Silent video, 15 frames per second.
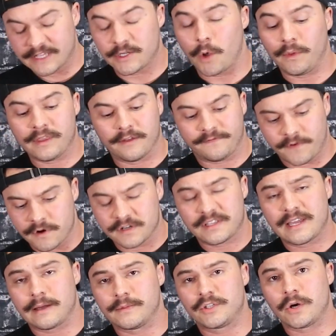It's only the first
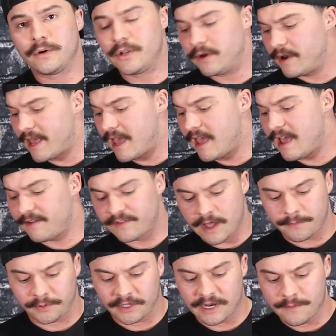thing I'm showing you today. I've
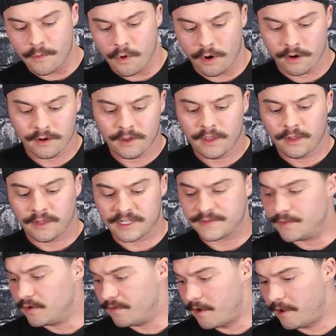got plenty more.
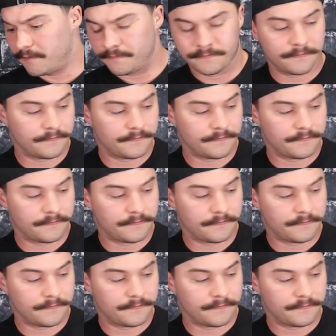Let's move on.